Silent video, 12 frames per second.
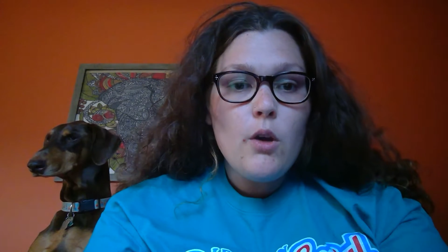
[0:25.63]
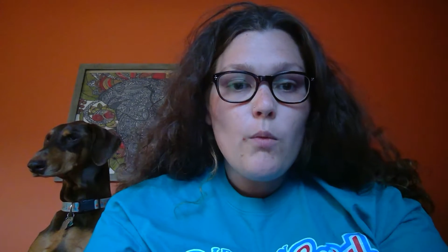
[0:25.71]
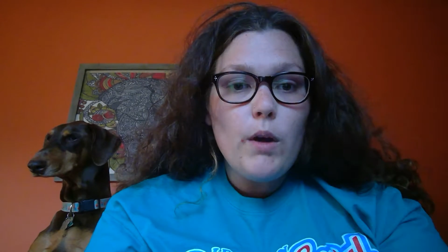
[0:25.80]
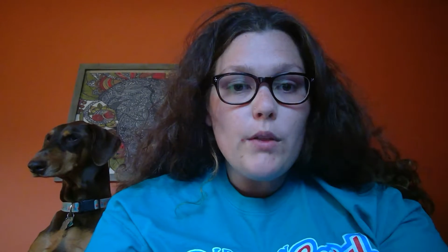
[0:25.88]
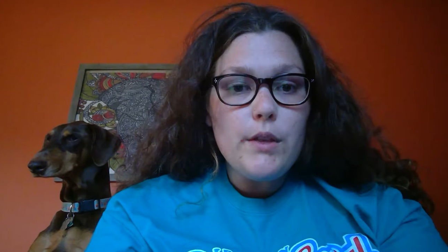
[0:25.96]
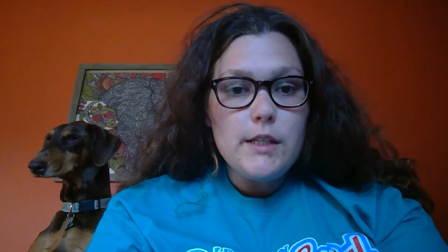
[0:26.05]

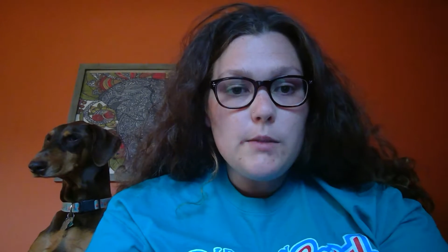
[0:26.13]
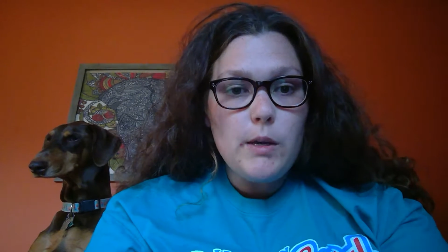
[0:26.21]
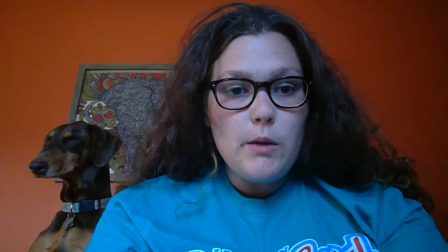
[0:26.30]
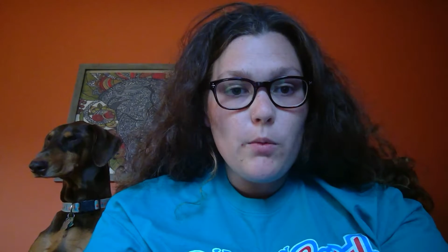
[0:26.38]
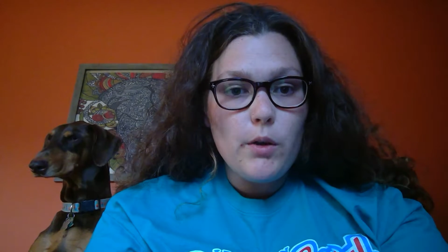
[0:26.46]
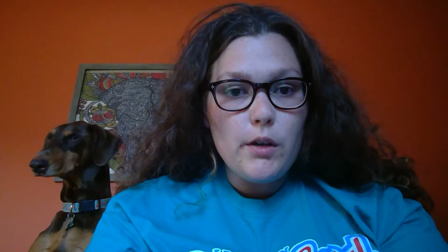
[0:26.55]
Well, this
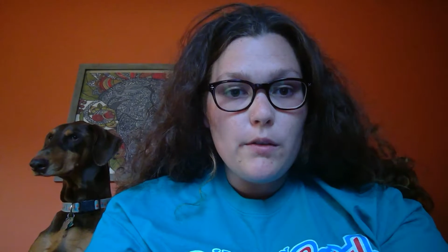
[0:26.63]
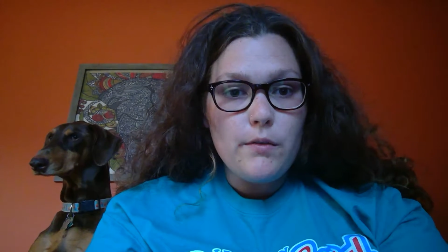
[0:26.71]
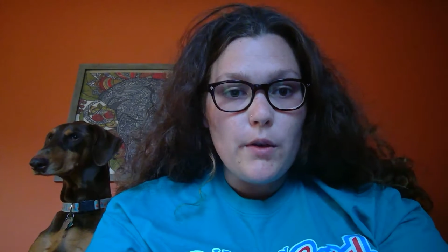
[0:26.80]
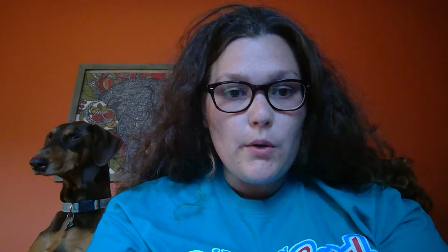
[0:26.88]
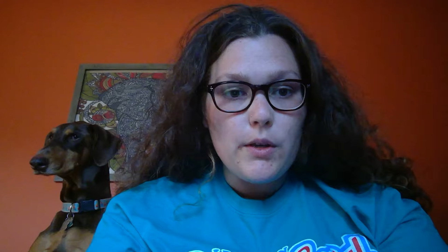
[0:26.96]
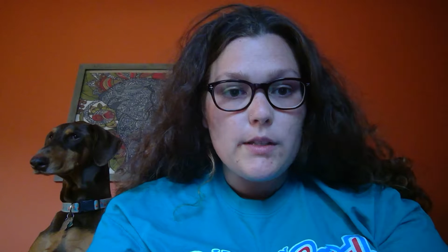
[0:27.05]
week we're gonna
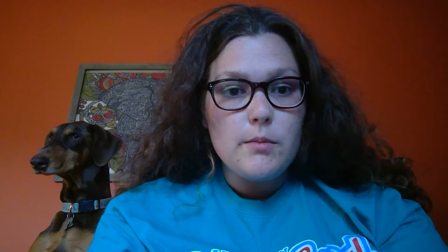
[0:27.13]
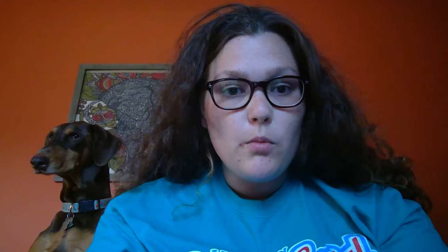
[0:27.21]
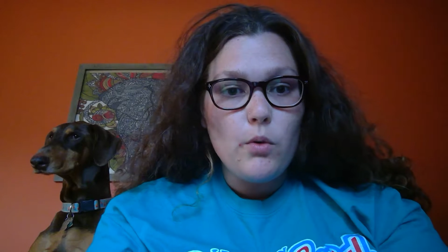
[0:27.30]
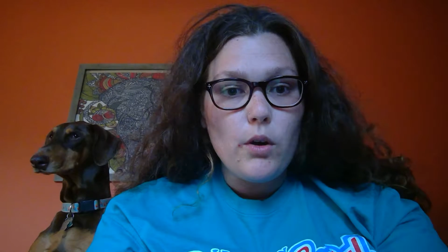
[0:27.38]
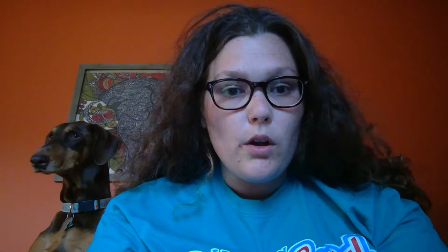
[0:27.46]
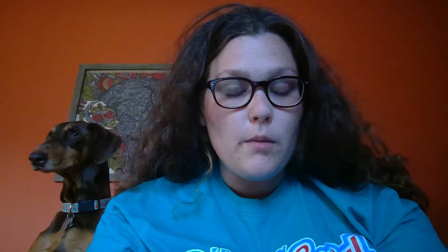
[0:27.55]
focus
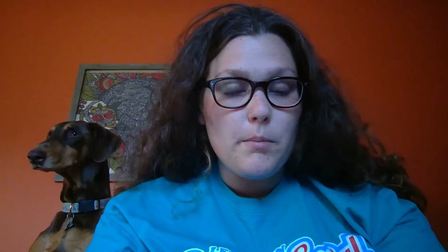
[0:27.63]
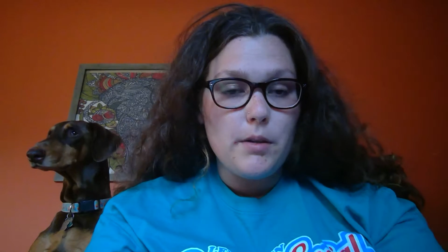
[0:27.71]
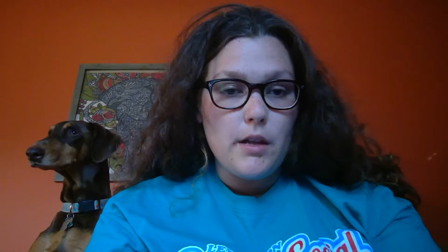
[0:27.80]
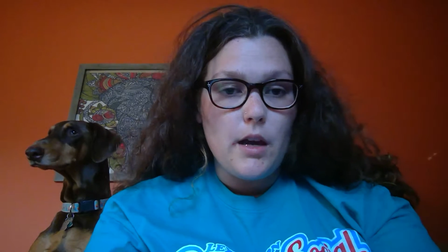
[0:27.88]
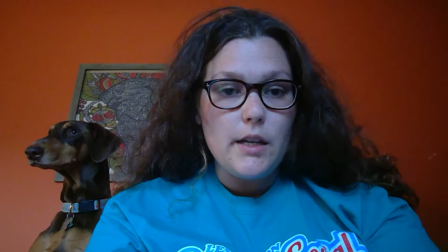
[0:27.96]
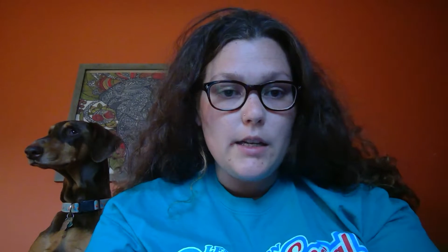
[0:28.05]
more on
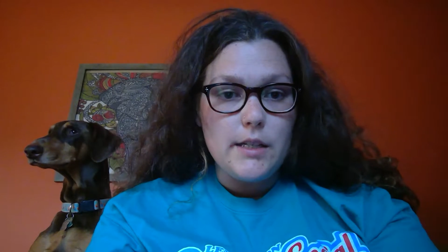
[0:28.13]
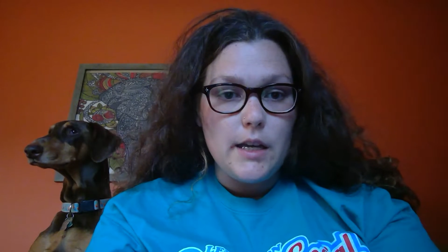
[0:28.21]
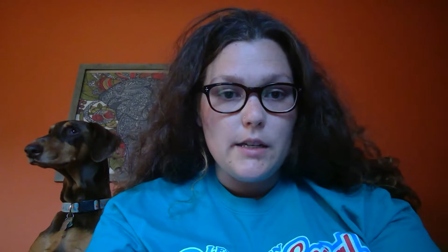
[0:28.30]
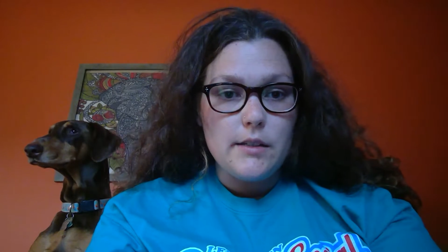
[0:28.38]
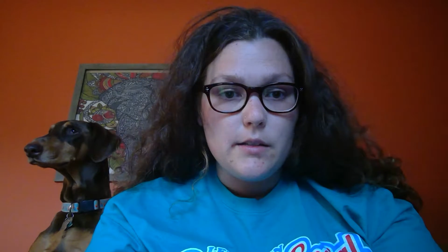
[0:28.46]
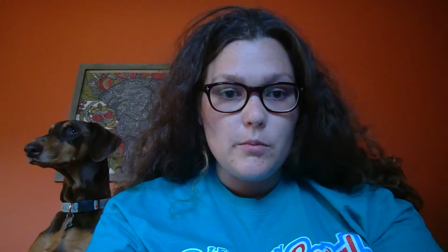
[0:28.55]
plotting
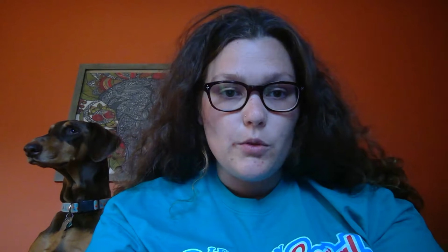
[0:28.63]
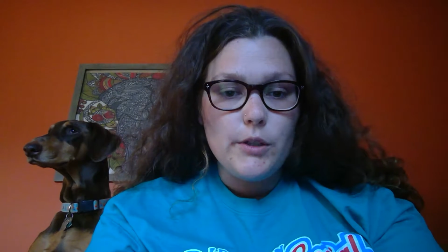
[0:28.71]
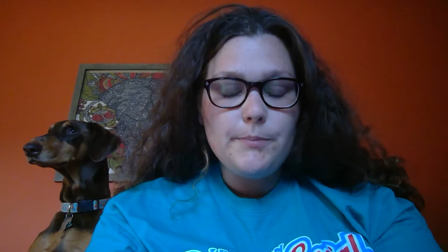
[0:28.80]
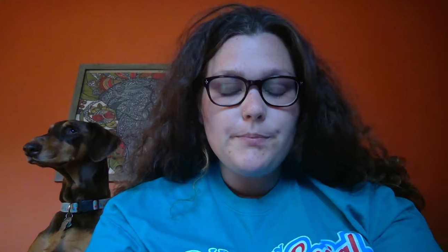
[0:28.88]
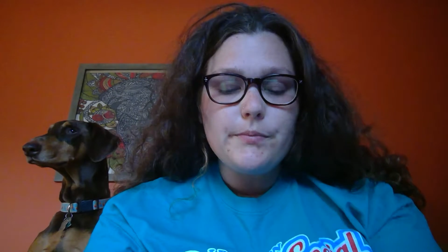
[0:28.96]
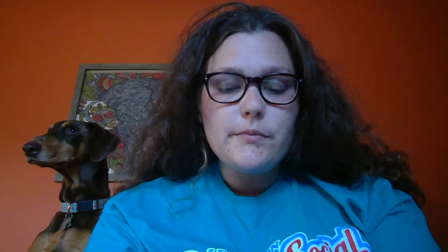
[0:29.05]
data some
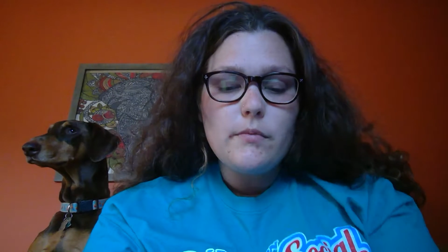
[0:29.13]
more.